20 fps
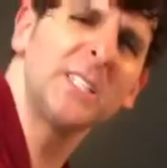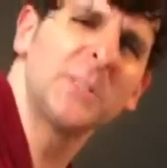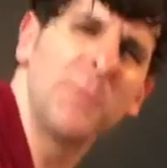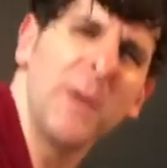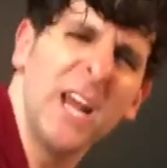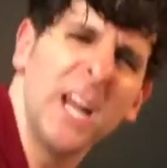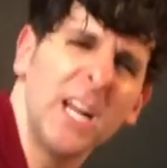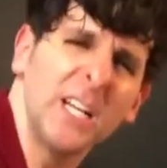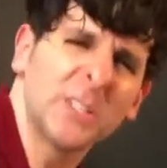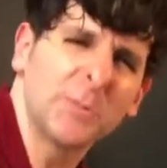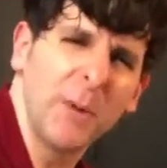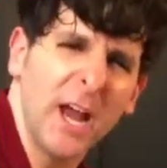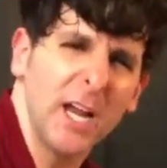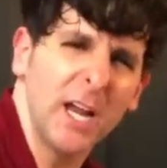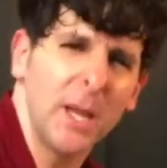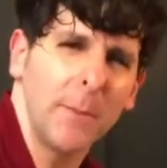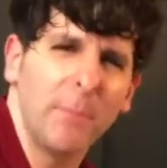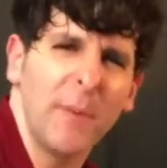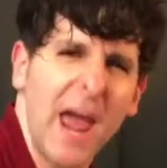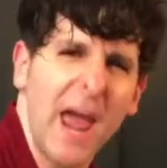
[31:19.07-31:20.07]
baby, spin
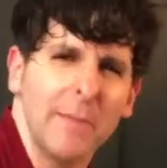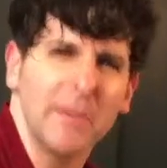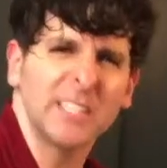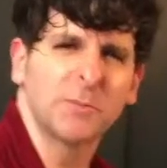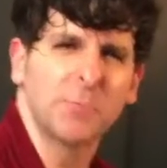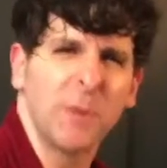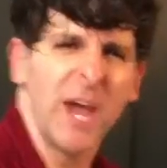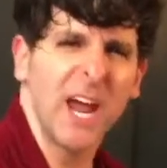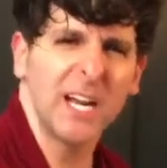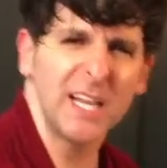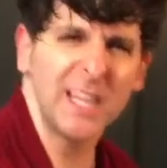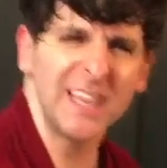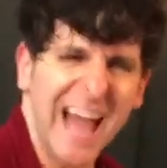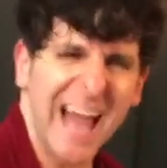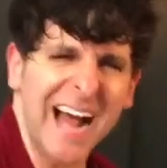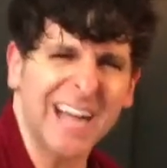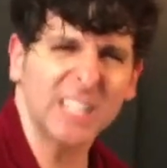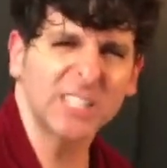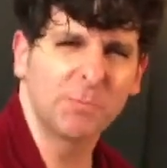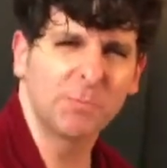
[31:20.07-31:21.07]
it
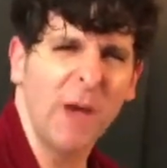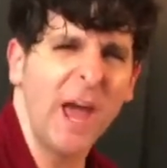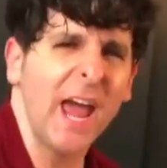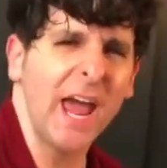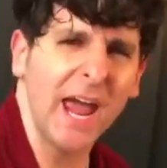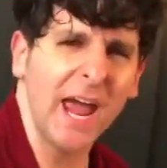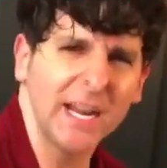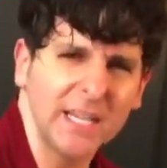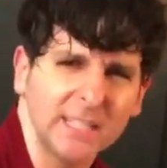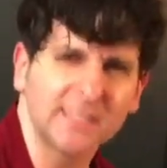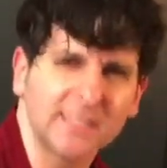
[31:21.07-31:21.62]
like a spinning